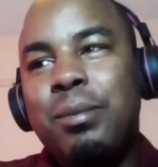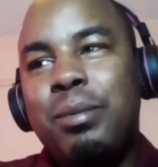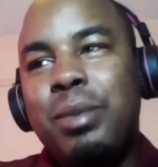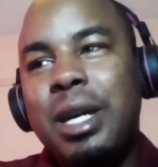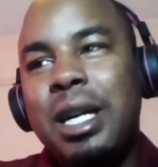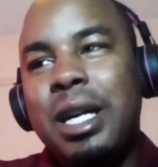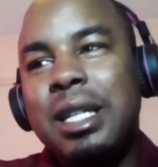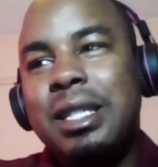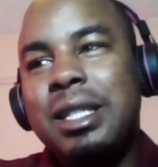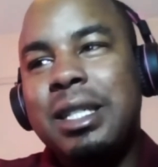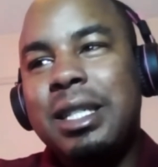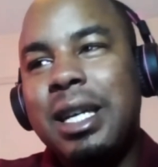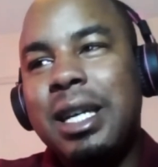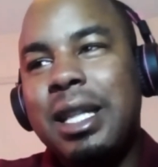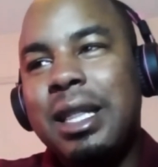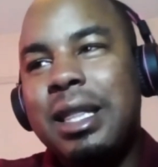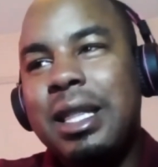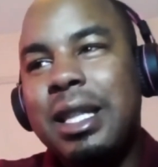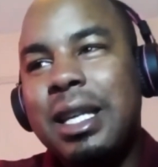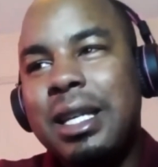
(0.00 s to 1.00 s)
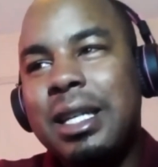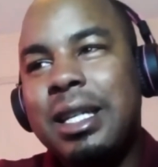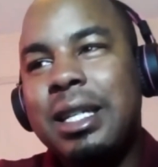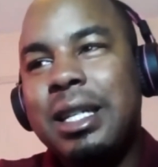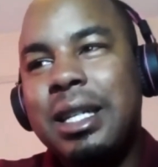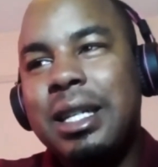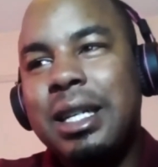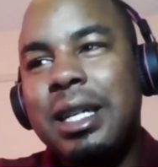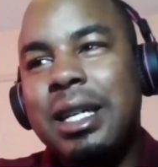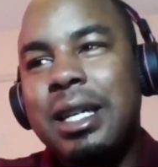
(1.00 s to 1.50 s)
But I think
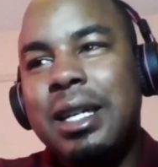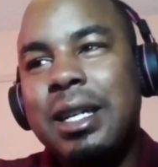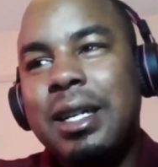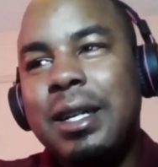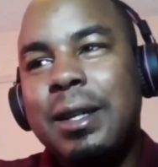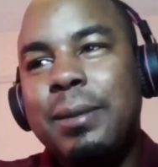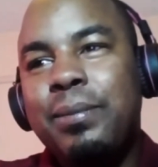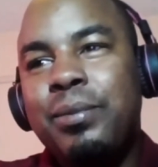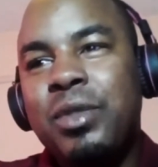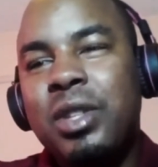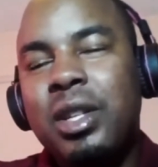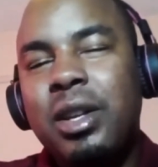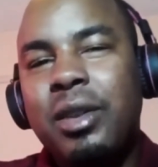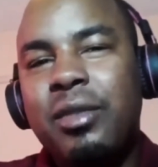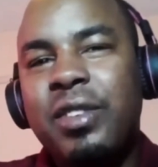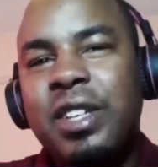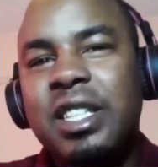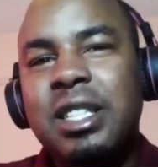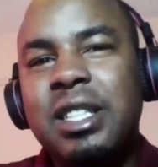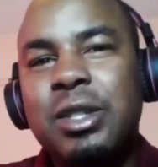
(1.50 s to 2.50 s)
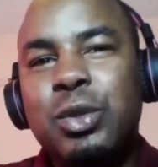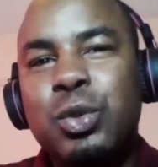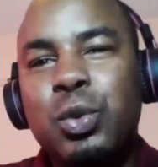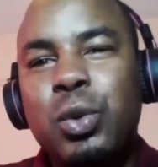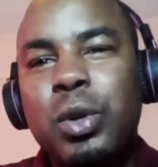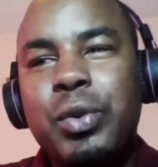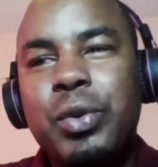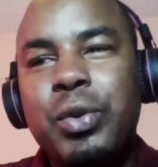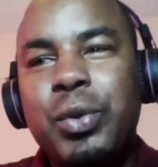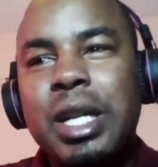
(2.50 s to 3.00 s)
investors
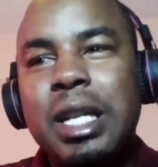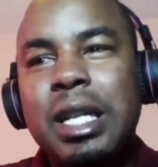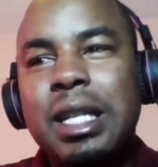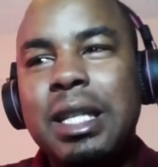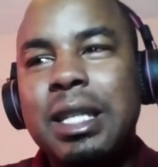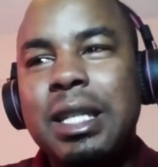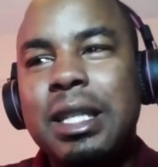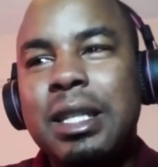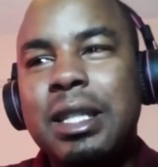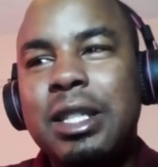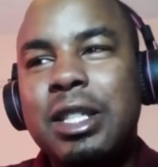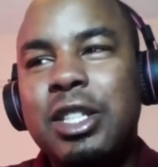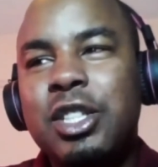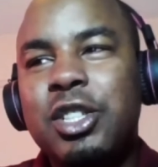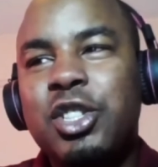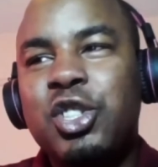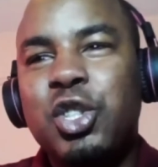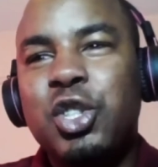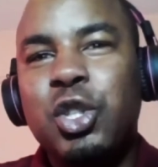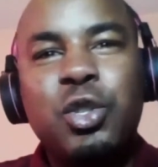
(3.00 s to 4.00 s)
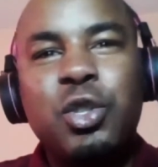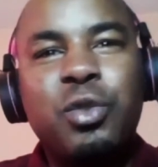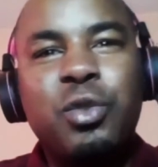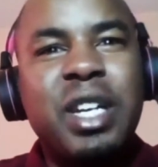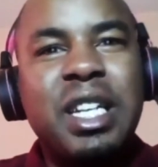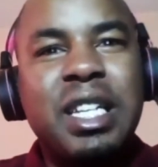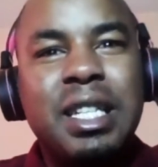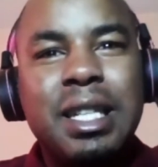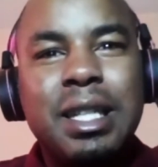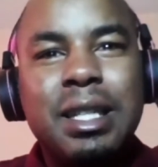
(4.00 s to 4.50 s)
who are really short
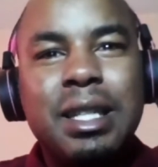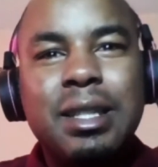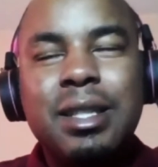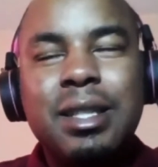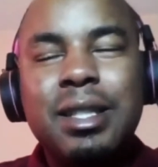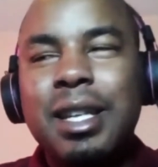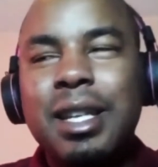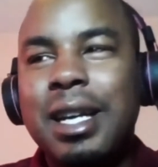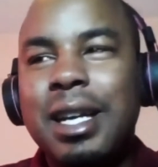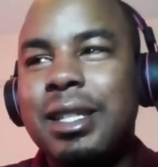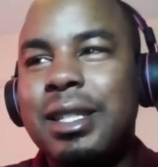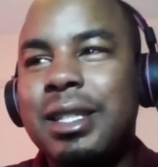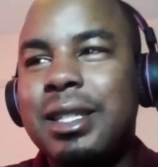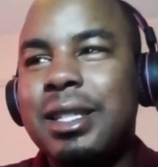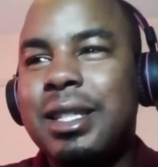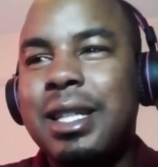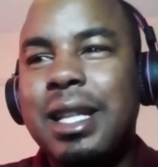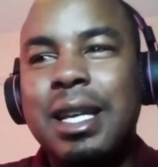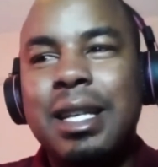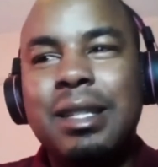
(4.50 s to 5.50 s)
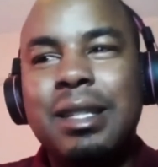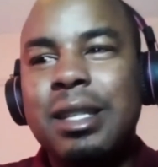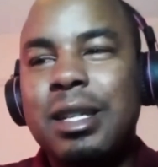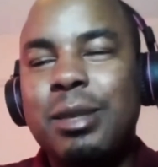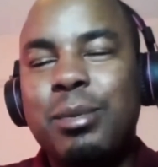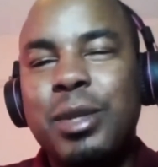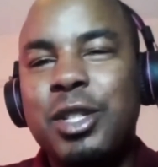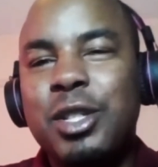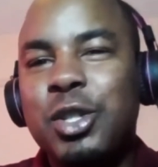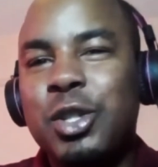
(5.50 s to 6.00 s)
of ideas, and the
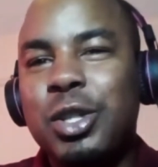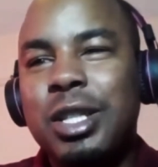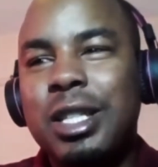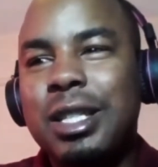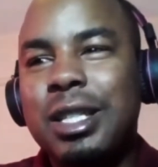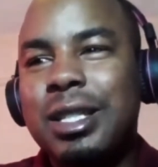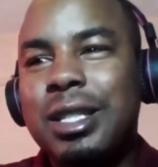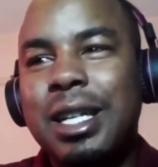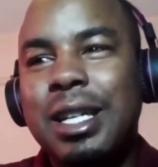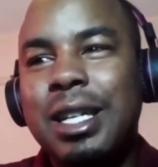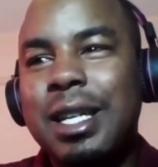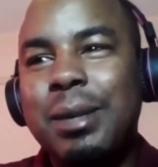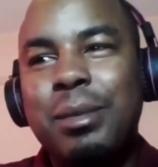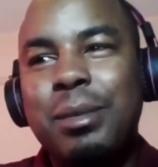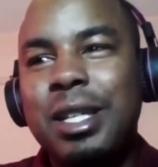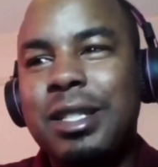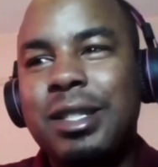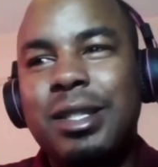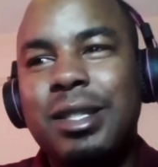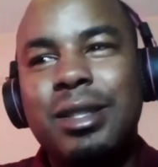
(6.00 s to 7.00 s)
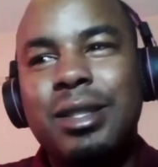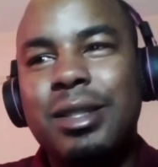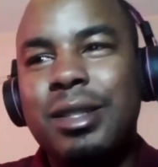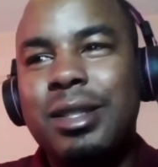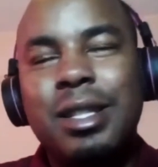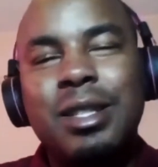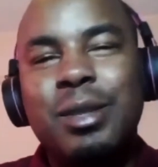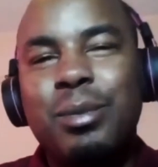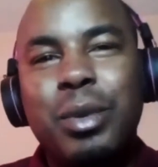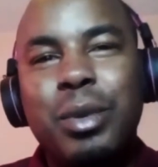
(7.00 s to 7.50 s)
excitement on these and them has
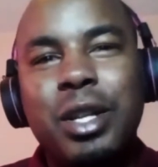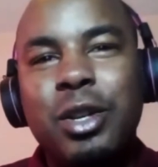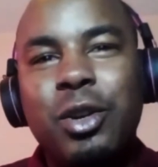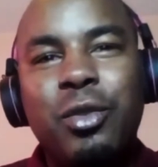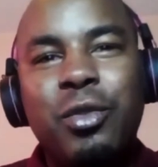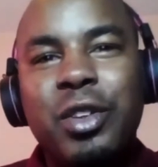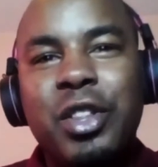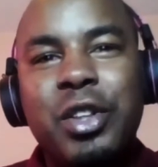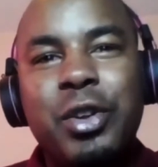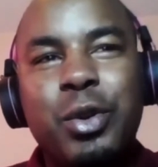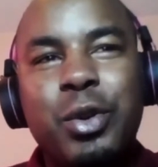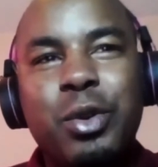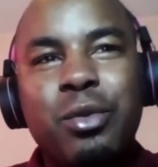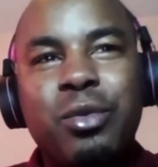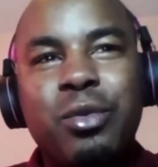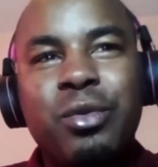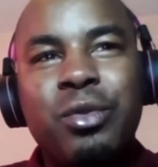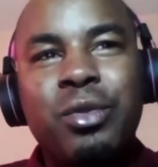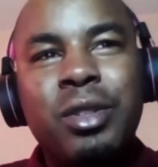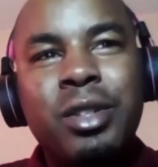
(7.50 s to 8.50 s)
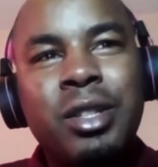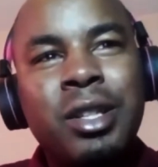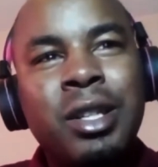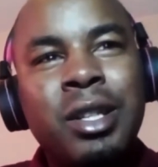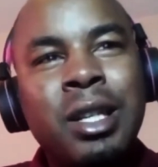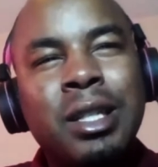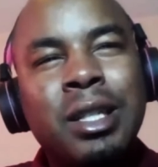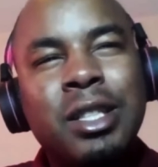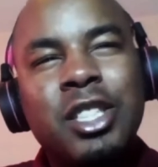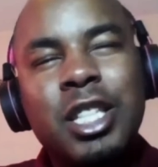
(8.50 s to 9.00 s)
just been over the roof.
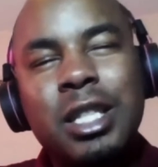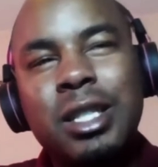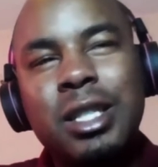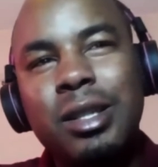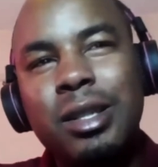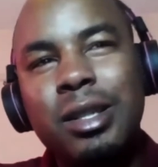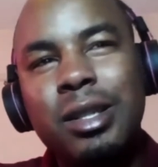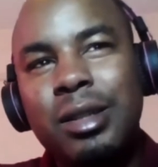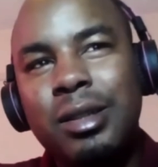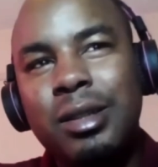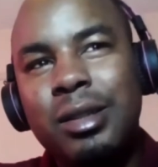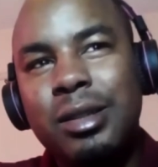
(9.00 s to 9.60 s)
Churchill?